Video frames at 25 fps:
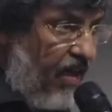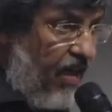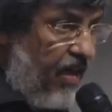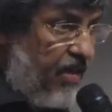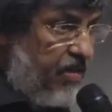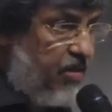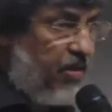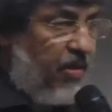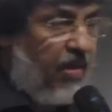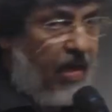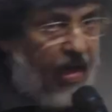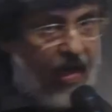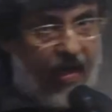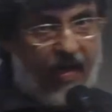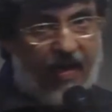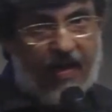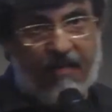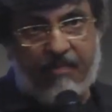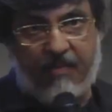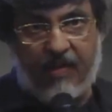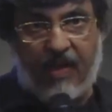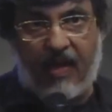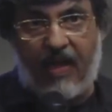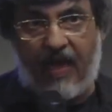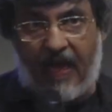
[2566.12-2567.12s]
So I,
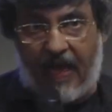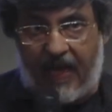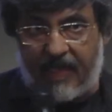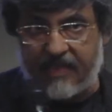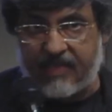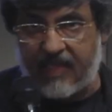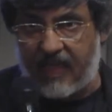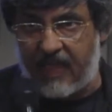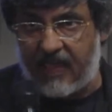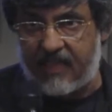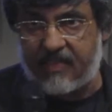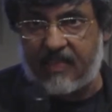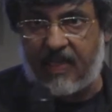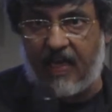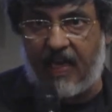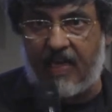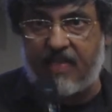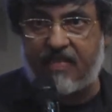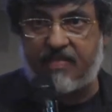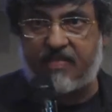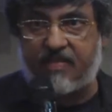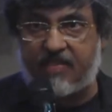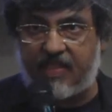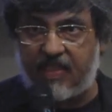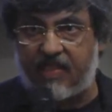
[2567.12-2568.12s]
as, as,
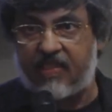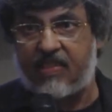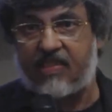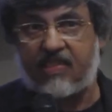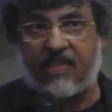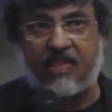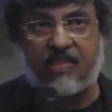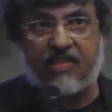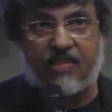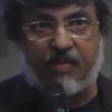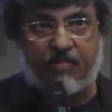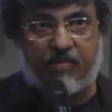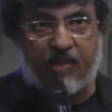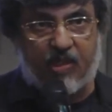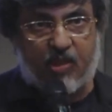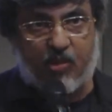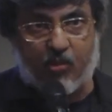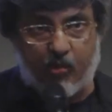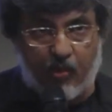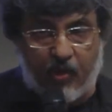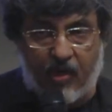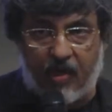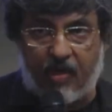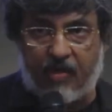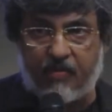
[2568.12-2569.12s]
as citizens of this
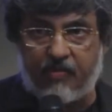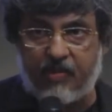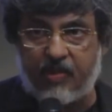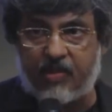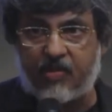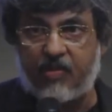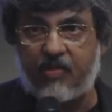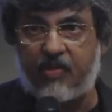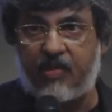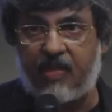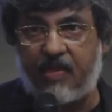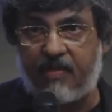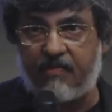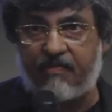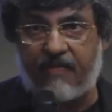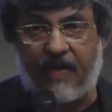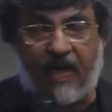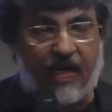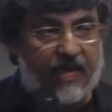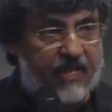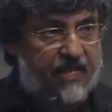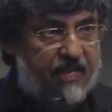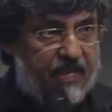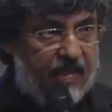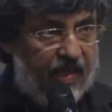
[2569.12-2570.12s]
world, we should in
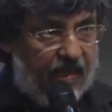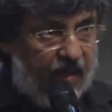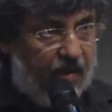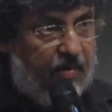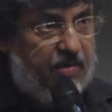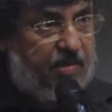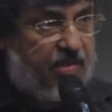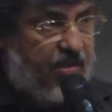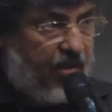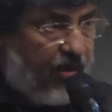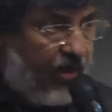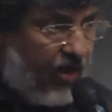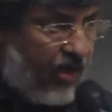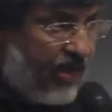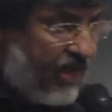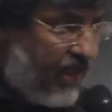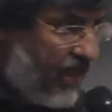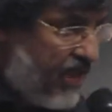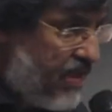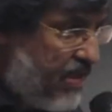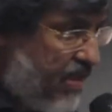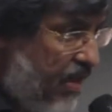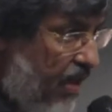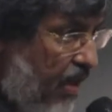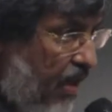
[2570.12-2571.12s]
fact denounce all
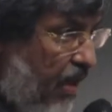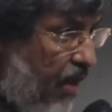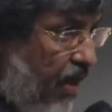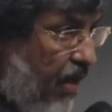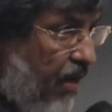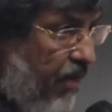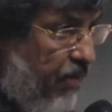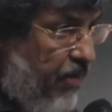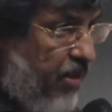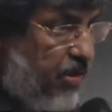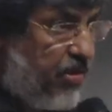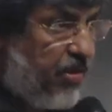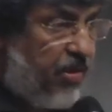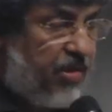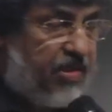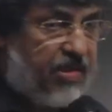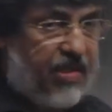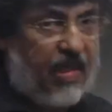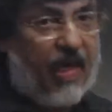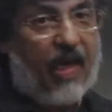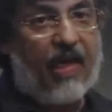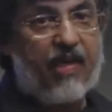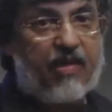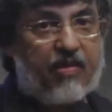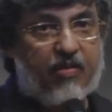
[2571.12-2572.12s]
this we should
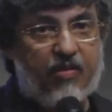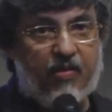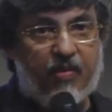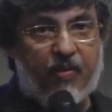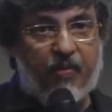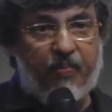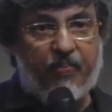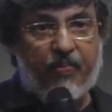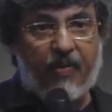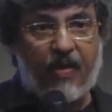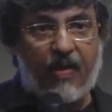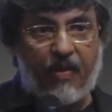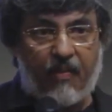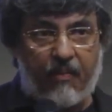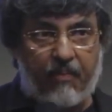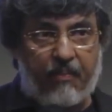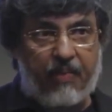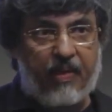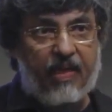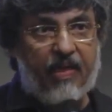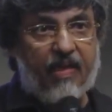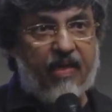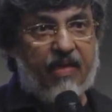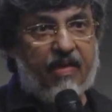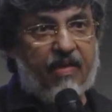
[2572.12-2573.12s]
try to
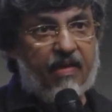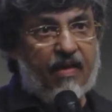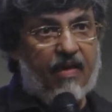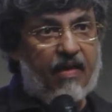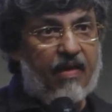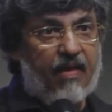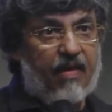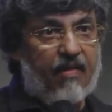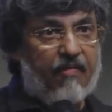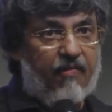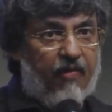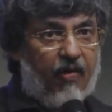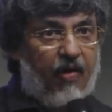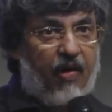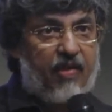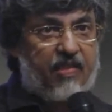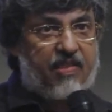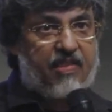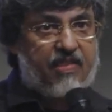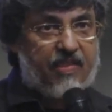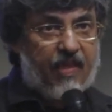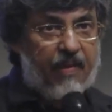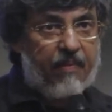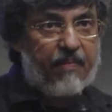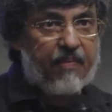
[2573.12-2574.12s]
bring forth
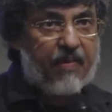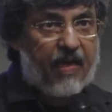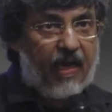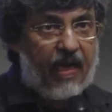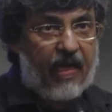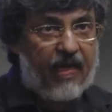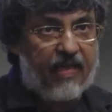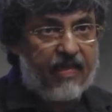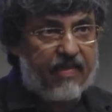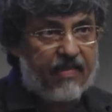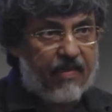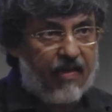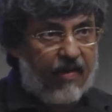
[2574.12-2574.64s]
some kind